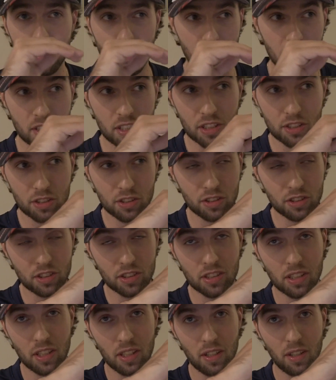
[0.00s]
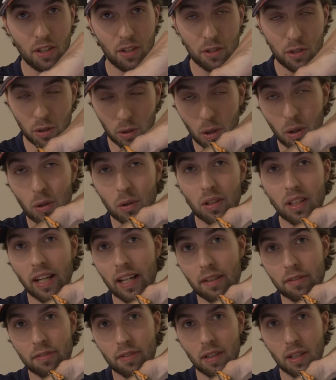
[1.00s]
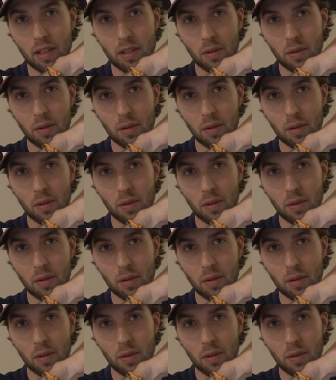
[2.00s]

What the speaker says: decisions your whole life,